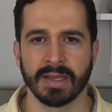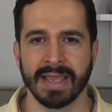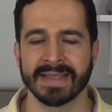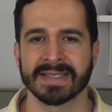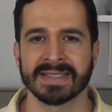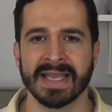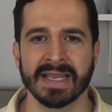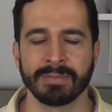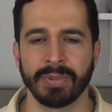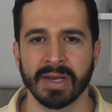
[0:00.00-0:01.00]
And the
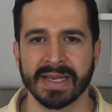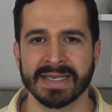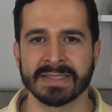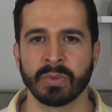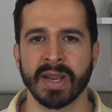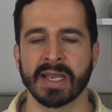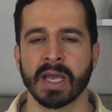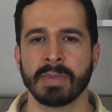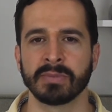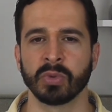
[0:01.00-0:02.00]
second bucket is when I
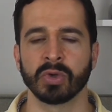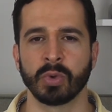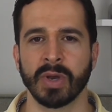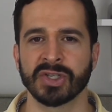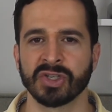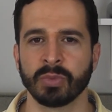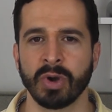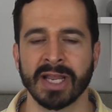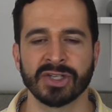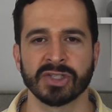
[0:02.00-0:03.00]
come up to a question where
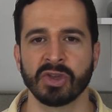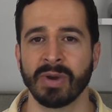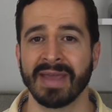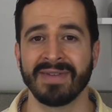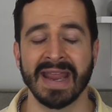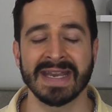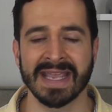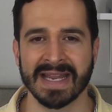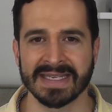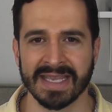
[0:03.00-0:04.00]
I just don't have any
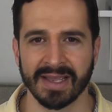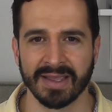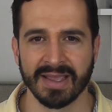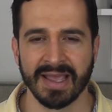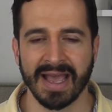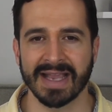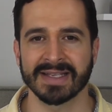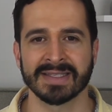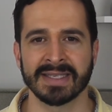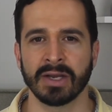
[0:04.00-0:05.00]
idea. I
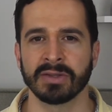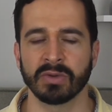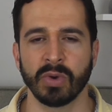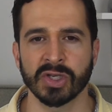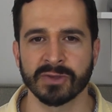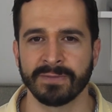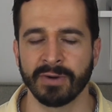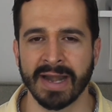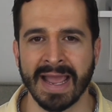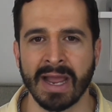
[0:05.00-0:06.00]
could stare at the question for
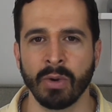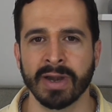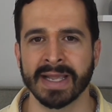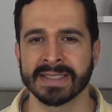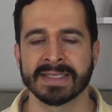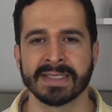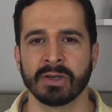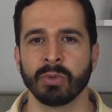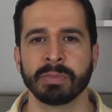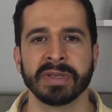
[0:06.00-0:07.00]
an hour and I
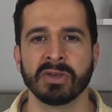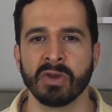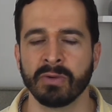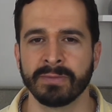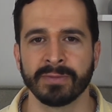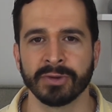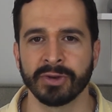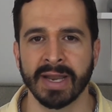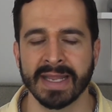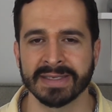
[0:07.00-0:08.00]
still would be no further
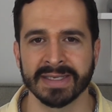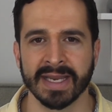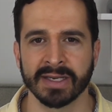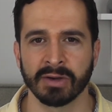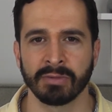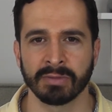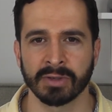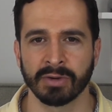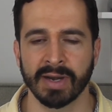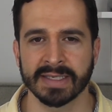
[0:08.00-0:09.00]
ahead to getting a
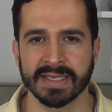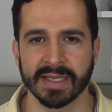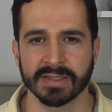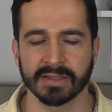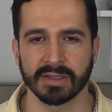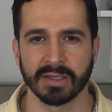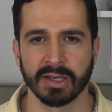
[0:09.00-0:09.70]
correct answer.